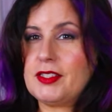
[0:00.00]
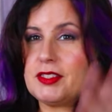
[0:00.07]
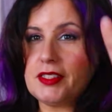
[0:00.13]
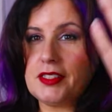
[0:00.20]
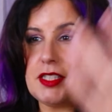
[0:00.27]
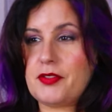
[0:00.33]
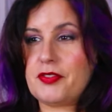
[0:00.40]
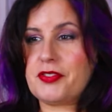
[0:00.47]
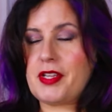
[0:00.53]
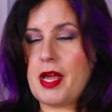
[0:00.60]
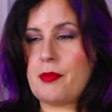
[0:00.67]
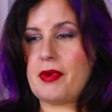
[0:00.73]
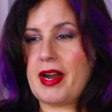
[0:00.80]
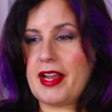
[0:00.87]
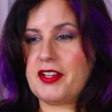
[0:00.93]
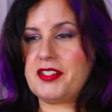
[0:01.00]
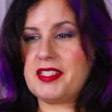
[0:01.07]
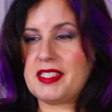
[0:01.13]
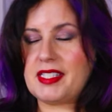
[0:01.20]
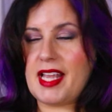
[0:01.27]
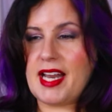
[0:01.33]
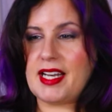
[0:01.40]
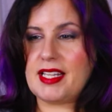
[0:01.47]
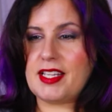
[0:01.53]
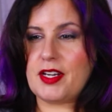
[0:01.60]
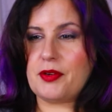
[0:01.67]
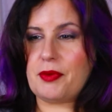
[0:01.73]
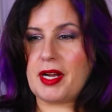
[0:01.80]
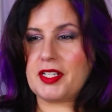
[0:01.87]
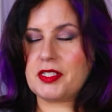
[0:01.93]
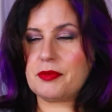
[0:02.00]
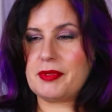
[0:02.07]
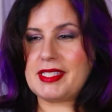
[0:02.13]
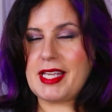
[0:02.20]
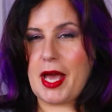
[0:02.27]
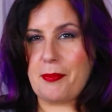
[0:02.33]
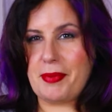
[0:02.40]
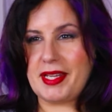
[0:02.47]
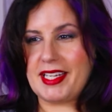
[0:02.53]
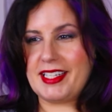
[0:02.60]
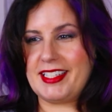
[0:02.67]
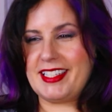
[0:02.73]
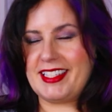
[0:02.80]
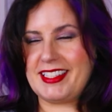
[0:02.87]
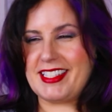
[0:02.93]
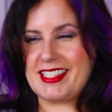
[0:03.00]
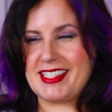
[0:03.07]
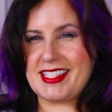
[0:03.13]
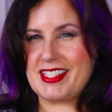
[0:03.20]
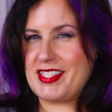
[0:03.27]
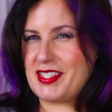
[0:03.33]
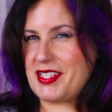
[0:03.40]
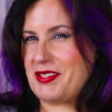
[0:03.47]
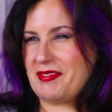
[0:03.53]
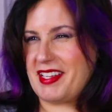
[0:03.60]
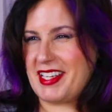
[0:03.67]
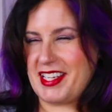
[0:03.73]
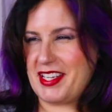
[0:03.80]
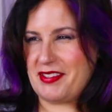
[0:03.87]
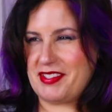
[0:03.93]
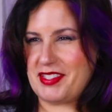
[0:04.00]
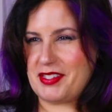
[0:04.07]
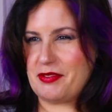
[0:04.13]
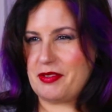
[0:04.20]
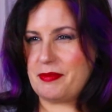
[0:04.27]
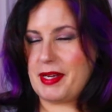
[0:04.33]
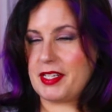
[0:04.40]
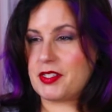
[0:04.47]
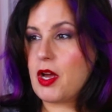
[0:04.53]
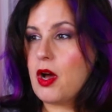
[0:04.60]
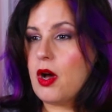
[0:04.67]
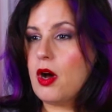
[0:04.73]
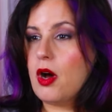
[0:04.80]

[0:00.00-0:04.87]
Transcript: Silver Samurai, you're just standing there watching what's happening. It doesn't seem like he was doing much.